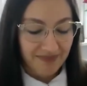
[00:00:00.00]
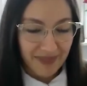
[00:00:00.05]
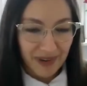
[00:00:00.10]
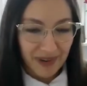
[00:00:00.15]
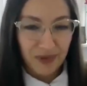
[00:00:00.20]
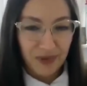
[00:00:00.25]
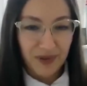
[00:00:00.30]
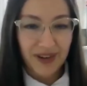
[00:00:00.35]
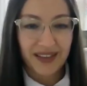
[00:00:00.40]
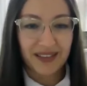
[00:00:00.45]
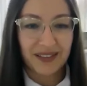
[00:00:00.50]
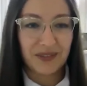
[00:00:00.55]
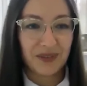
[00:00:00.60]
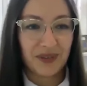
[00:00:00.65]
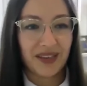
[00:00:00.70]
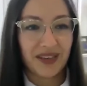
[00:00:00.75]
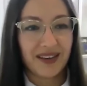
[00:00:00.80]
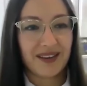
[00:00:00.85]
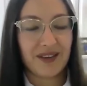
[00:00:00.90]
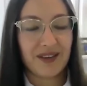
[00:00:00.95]
I would like to
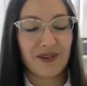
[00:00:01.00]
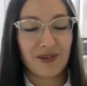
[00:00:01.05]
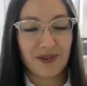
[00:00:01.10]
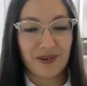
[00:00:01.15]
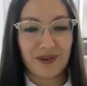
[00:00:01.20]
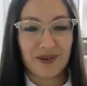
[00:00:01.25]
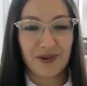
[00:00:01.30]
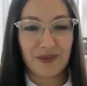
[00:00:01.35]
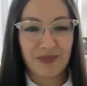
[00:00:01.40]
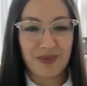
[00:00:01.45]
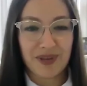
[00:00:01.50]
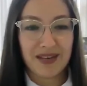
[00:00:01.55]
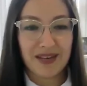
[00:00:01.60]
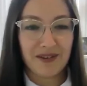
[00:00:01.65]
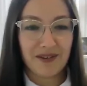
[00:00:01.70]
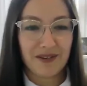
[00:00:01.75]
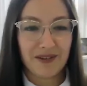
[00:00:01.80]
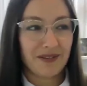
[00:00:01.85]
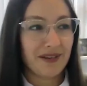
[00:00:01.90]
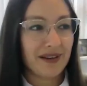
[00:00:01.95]
hear your
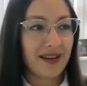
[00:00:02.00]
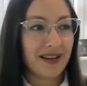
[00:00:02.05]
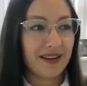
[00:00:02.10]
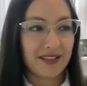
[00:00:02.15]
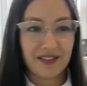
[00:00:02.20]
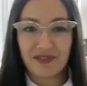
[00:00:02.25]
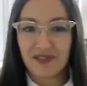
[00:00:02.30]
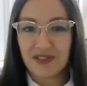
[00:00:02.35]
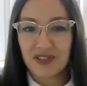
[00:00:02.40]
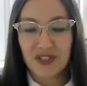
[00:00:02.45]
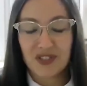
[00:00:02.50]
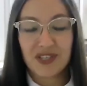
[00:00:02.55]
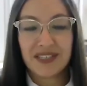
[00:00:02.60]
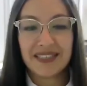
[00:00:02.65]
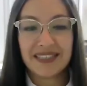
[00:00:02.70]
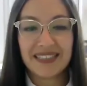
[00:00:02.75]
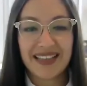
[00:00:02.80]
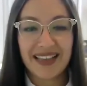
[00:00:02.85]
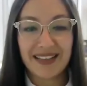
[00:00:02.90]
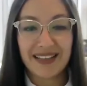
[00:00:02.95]
opinion on artificial
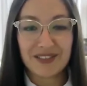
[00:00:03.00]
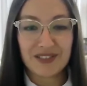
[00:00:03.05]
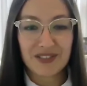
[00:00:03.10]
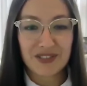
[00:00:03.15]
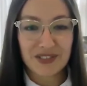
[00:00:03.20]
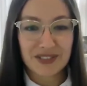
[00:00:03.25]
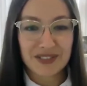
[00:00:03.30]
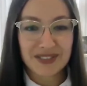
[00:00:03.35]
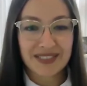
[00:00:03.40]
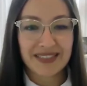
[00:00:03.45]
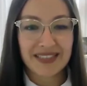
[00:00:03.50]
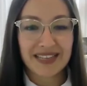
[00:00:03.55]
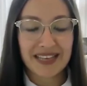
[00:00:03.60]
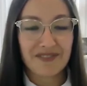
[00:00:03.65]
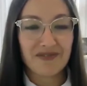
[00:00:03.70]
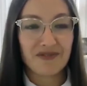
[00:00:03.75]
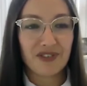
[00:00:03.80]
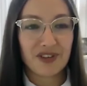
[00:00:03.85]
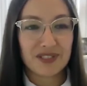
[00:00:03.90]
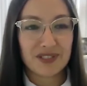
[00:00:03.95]
intelligence and the
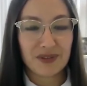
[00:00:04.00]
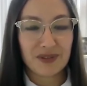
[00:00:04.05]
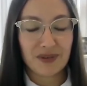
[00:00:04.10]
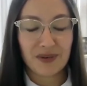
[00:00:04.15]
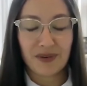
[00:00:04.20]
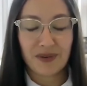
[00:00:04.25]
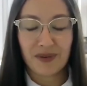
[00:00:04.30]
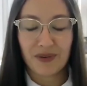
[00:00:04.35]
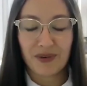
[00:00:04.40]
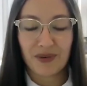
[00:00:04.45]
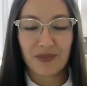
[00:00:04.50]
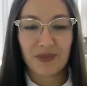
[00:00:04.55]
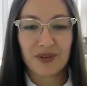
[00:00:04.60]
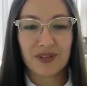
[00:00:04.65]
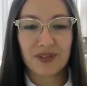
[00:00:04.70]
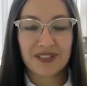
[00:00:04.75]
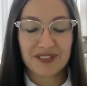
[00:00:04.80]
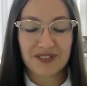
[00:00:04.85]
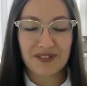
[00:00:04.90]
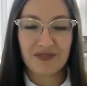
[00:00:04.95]
influence on
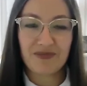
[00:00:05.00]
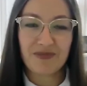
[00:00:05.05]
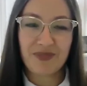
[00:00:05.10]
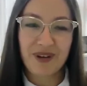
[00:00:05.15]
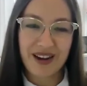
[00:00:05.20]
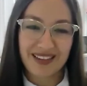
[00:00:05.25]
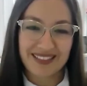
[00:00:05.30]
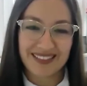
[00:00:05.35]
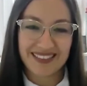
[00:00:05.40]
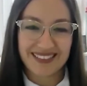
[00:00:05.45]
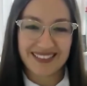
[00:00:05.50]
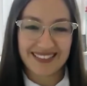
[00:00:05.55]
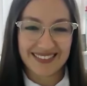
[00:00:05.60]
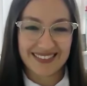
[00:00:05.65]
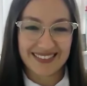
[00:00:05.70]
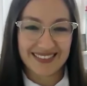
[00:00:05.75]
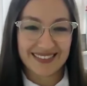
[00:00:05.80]
communities of practice.